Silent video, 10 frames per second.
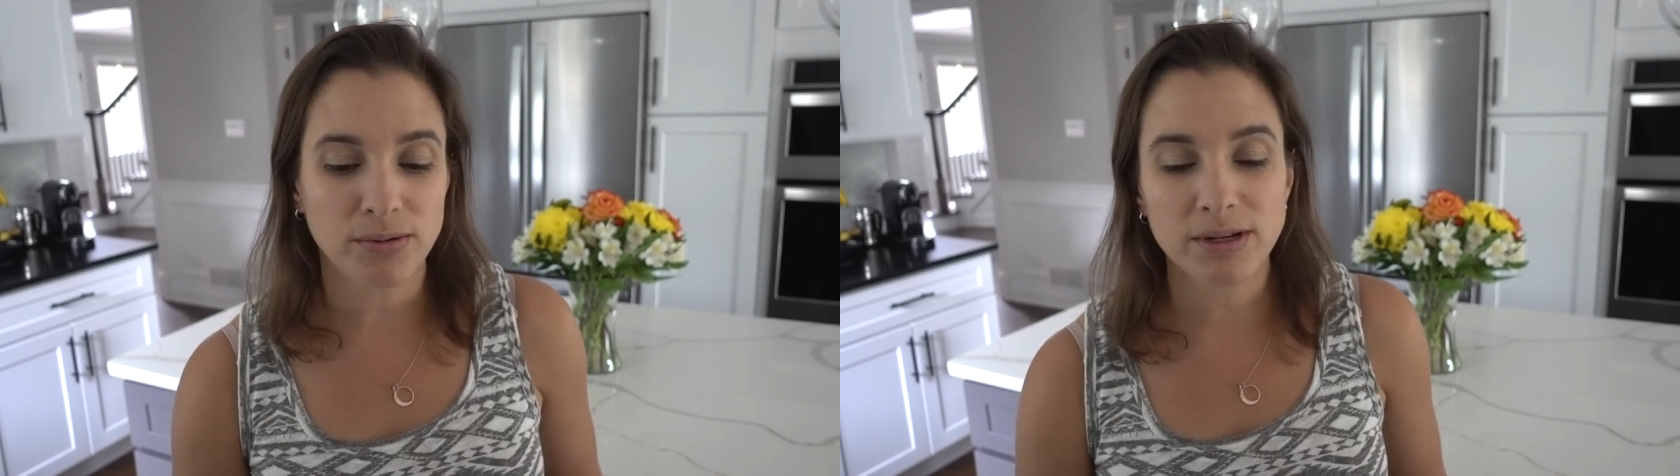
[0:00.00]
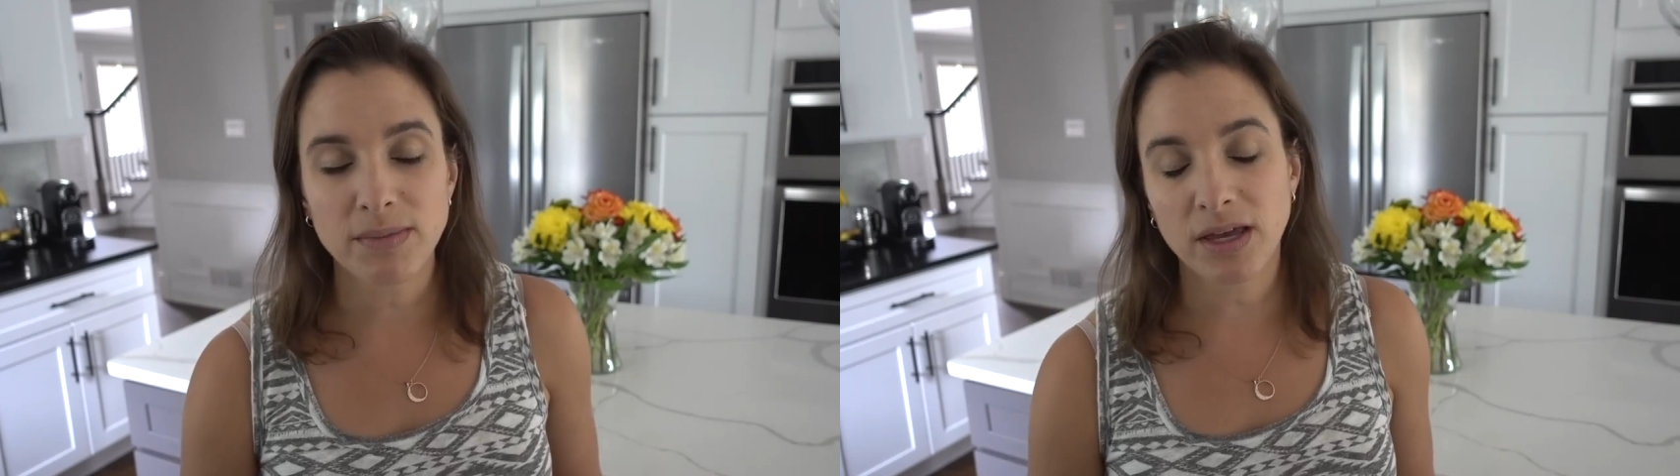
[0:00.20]
I'm
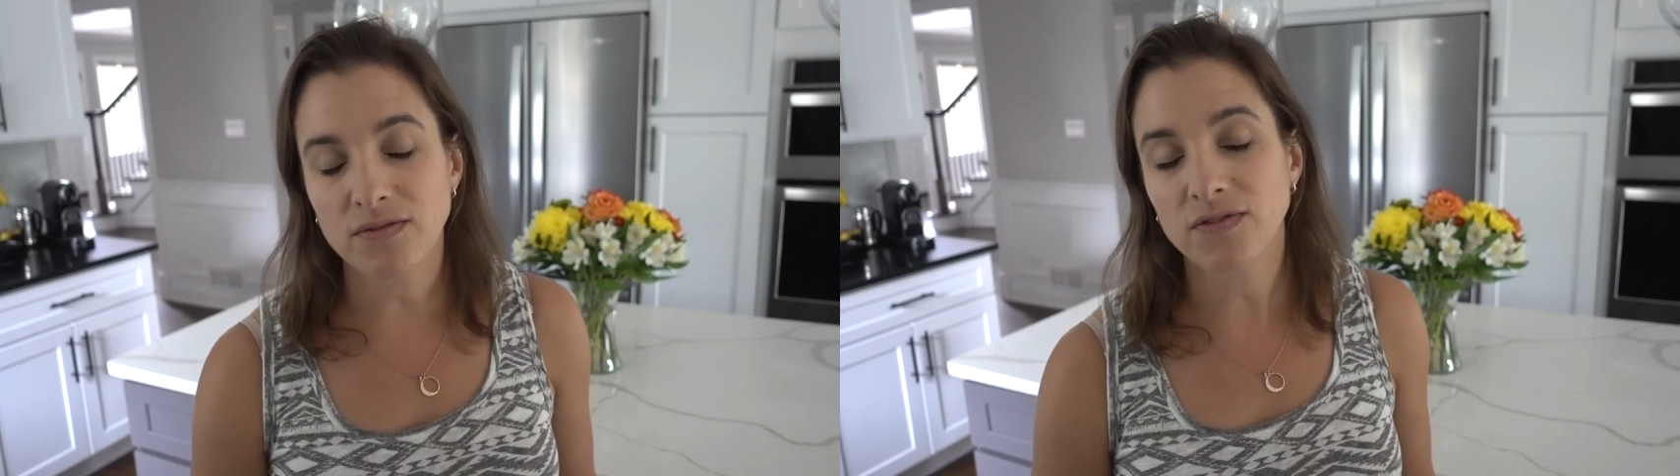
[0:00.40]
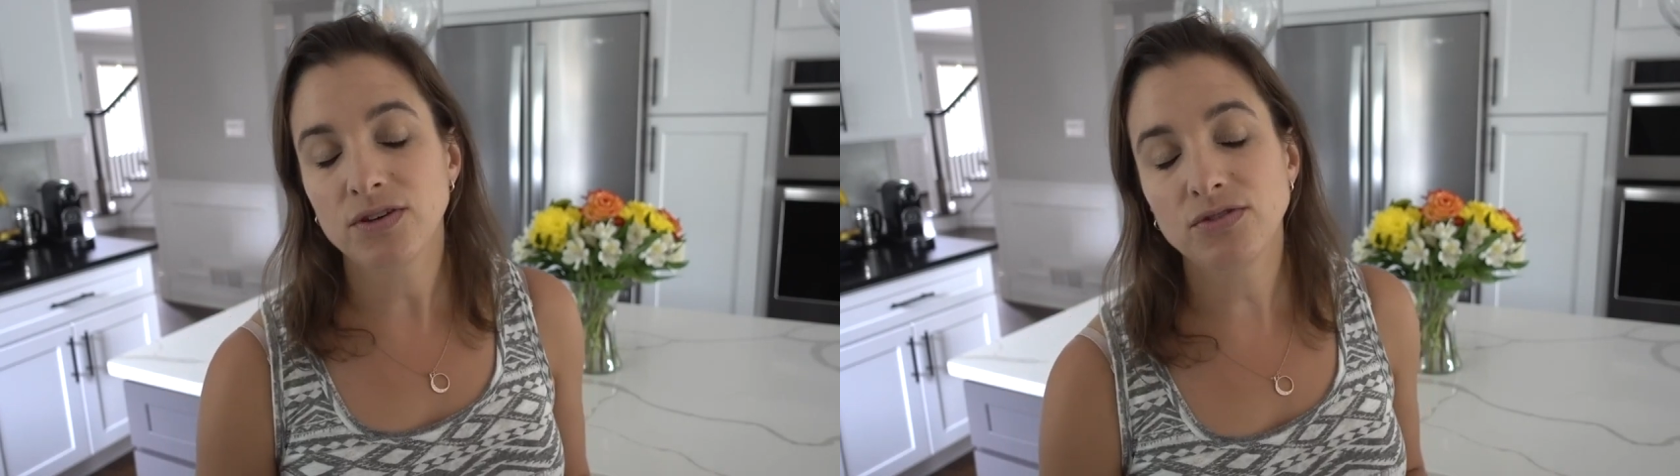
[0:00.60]
gonna make a
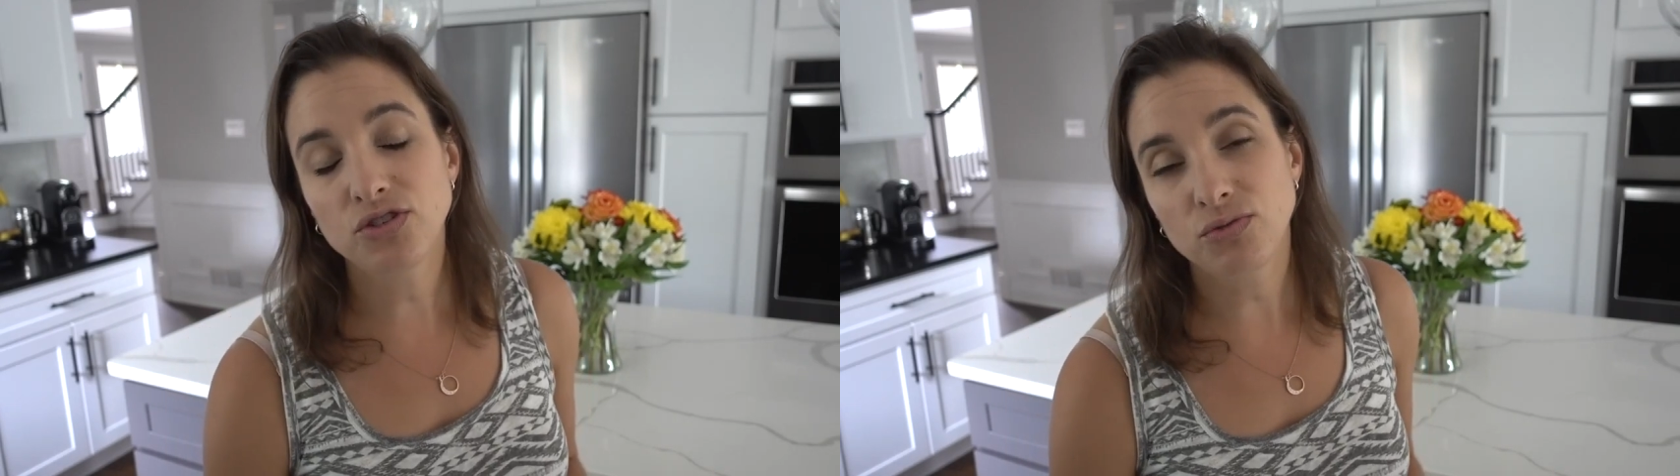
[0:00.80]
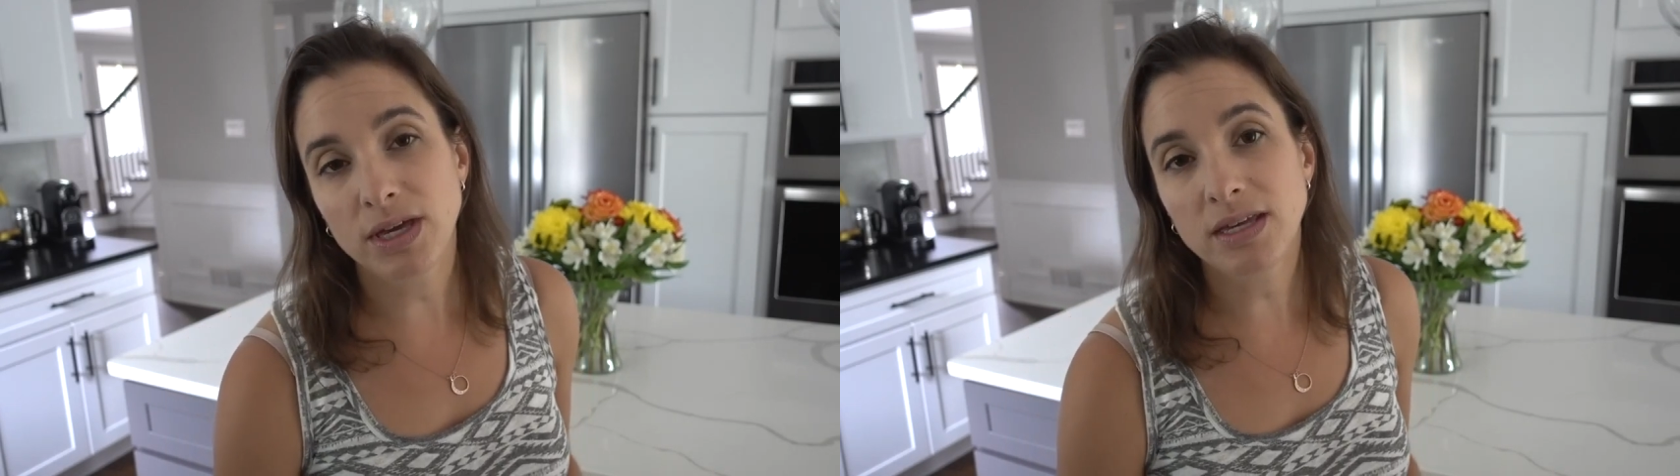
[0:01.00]
few
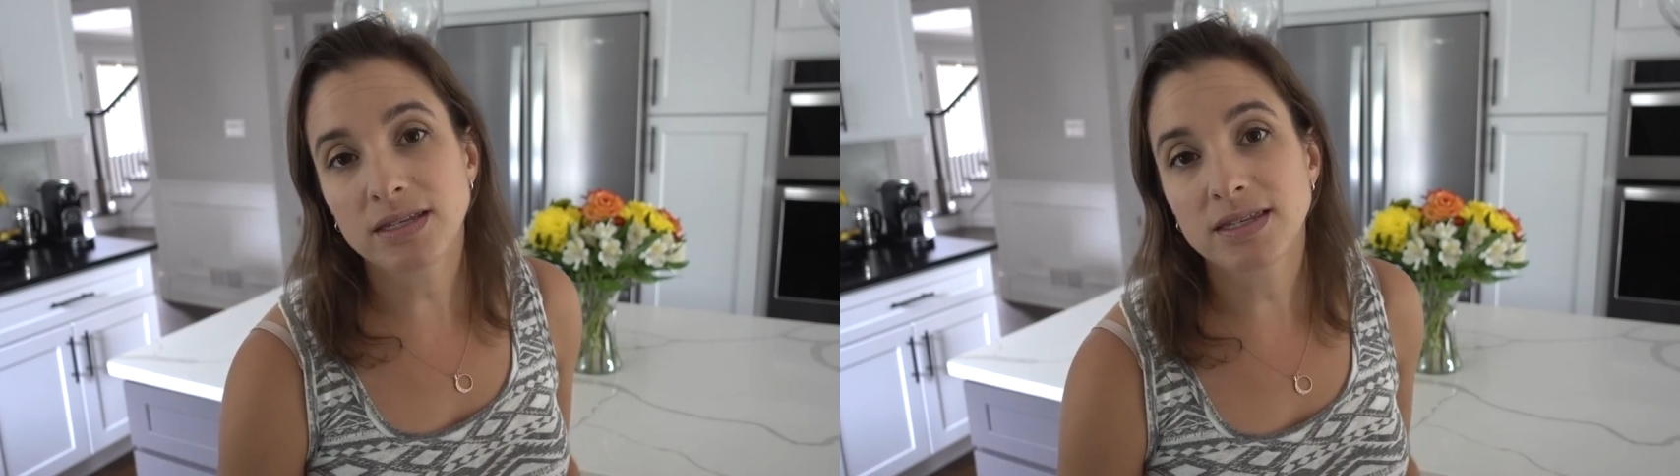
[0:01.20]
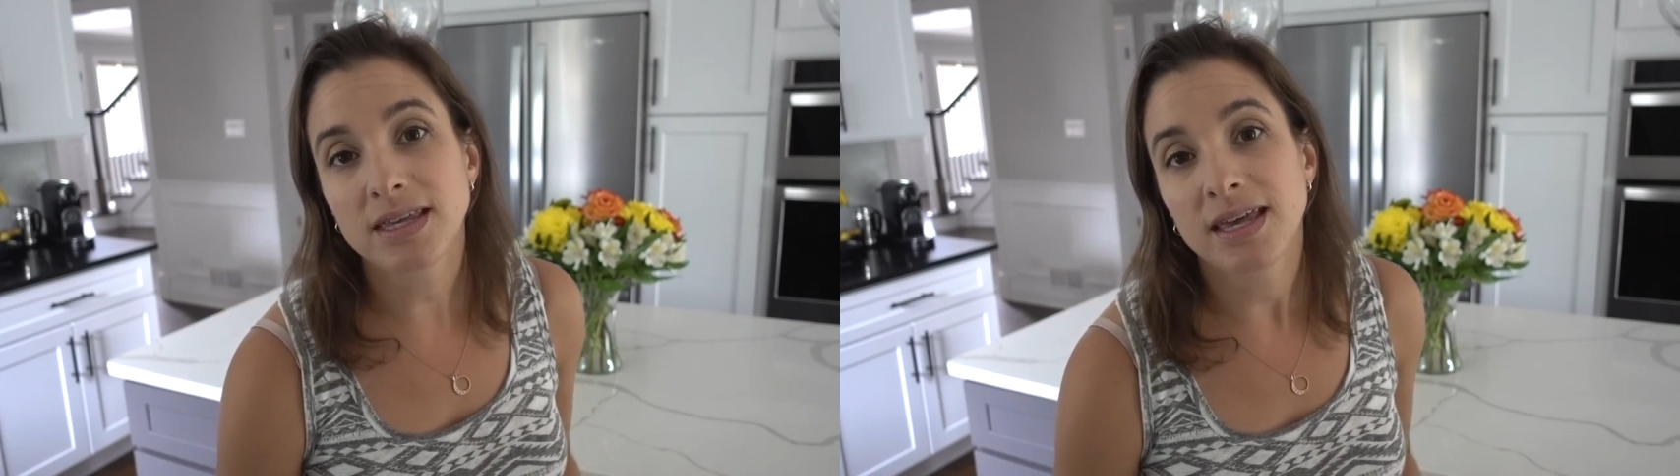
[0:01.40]

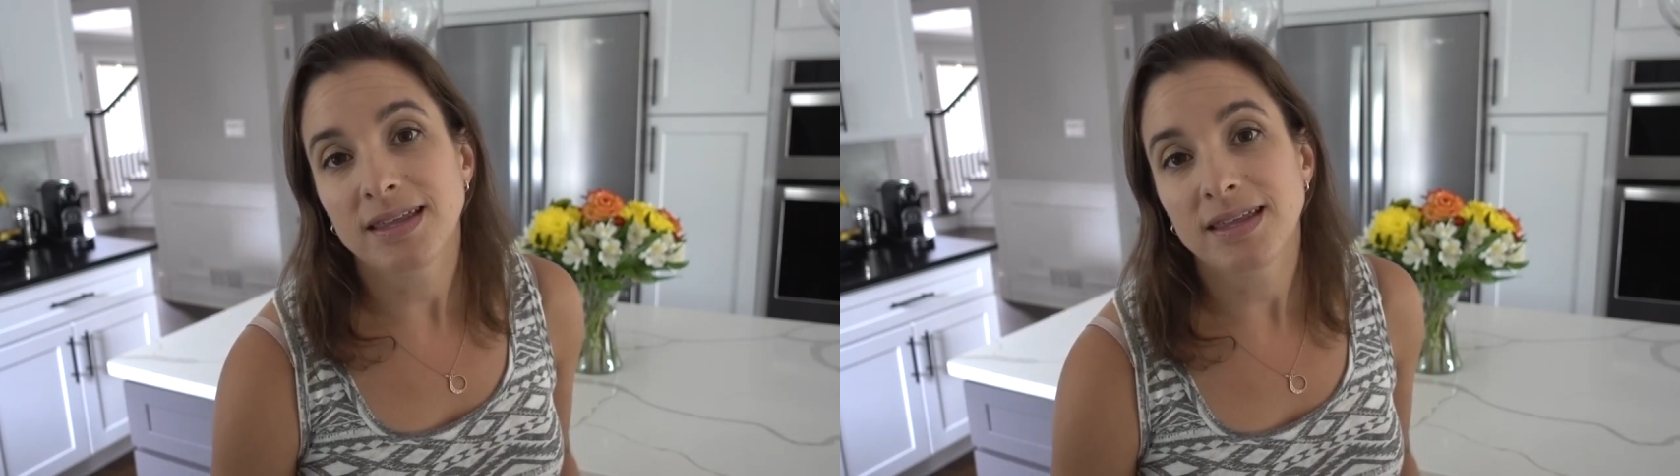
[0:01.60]
tweaks